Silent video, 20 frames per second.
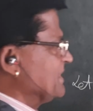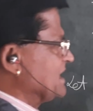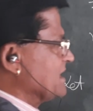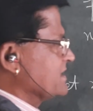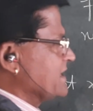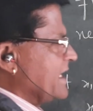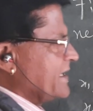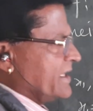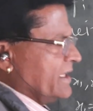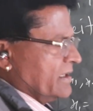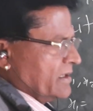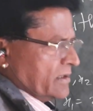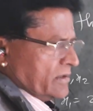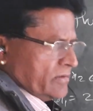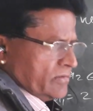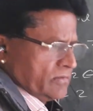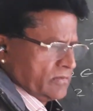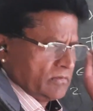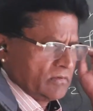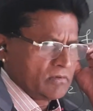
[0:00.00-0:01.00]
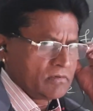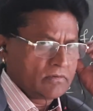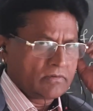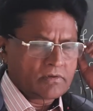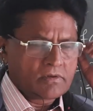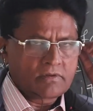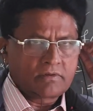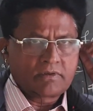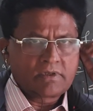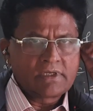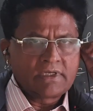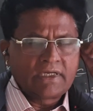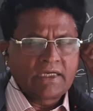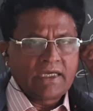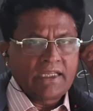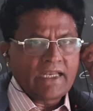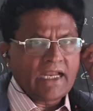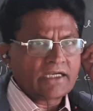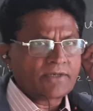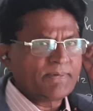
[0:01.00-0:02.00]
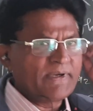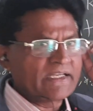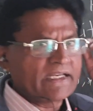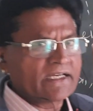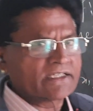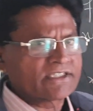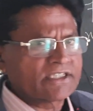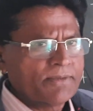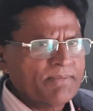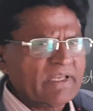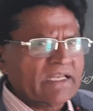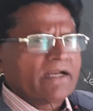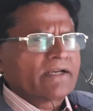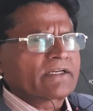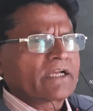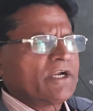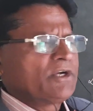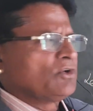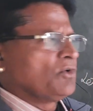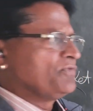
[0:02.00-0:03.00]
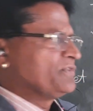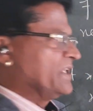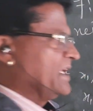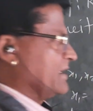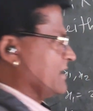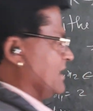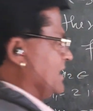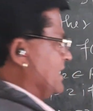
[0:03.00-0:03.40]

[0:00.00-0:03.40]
be the second. Let me take similar kind of thing.